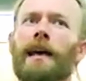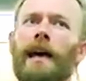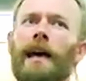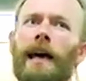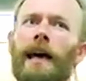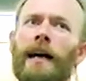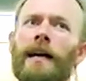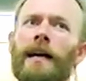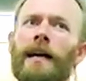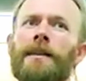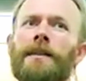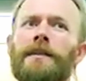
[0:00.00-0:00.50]

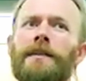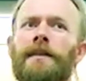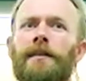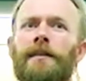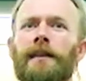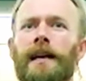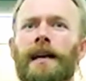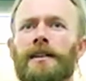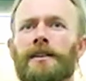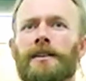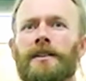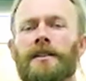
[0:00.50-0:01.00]
and the
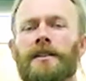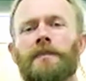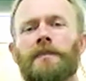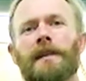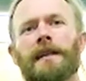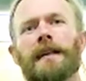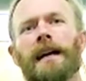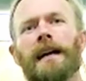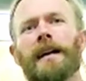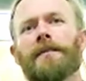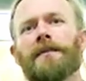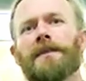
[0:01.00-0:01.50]
light should be
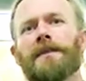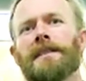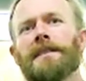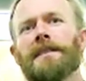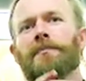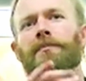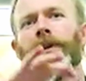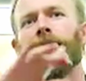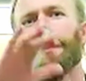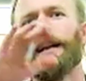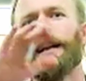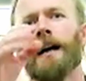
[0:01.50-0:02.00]
kind of
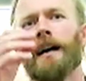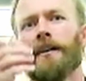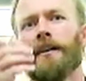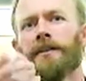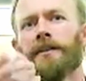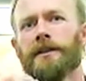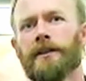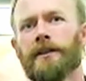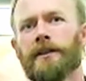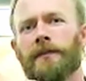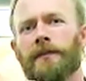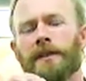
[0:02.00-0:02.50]
spread out.
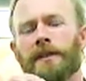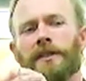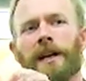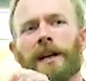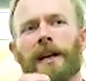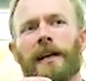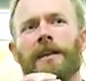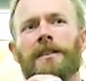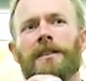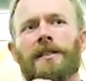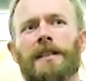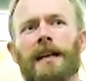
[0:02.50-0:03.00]
So if a
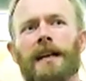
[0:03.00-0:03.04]
change